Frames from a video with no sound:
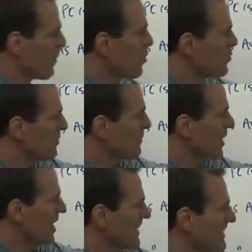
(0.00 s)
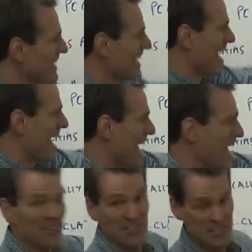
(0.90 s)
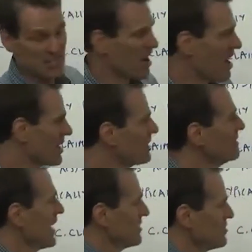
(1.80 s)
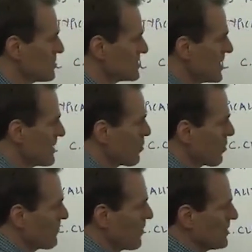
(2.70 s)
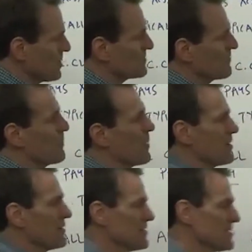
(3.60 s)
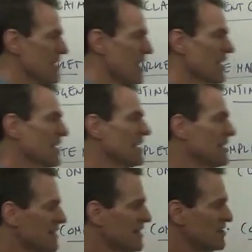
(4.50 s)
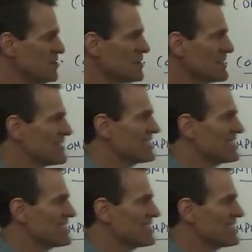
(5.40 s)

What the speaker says: both a bond and a stock, and you can take portfolios of the bond of the stock, then you can